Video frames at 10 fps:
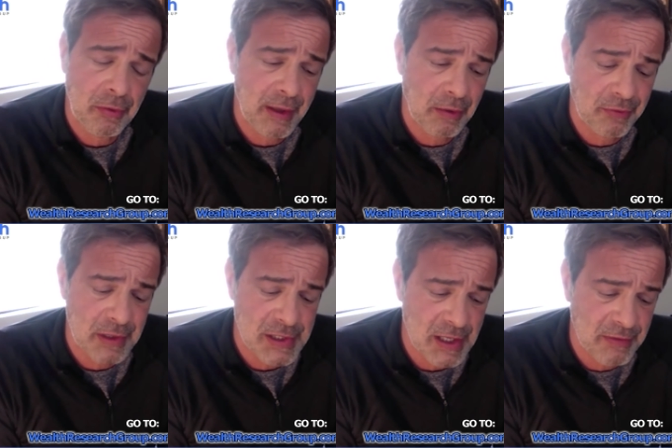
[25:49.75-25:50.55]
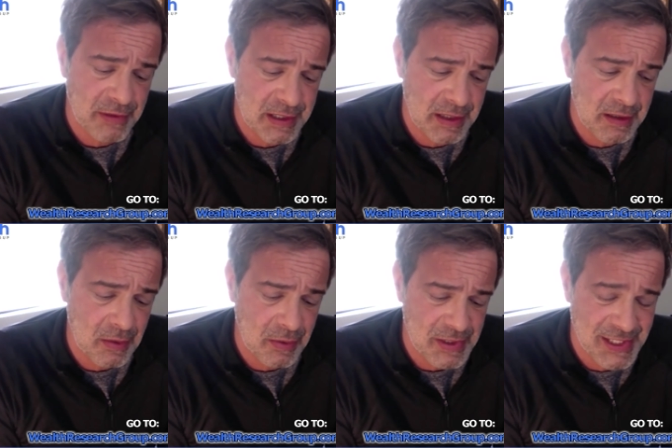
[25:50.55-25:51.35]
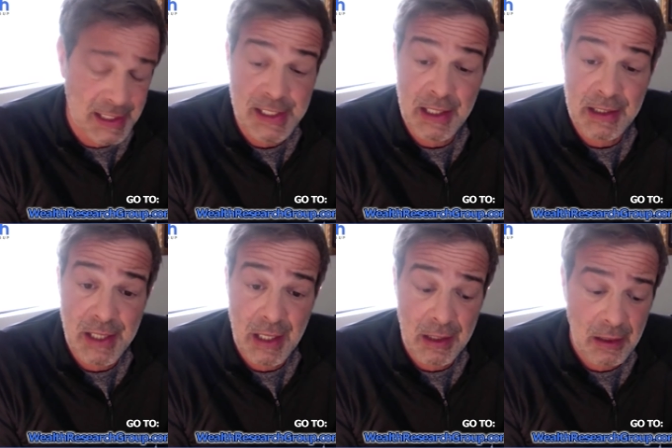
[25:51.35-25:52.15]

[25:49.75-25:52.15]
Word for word: In 2017, it was 6 out of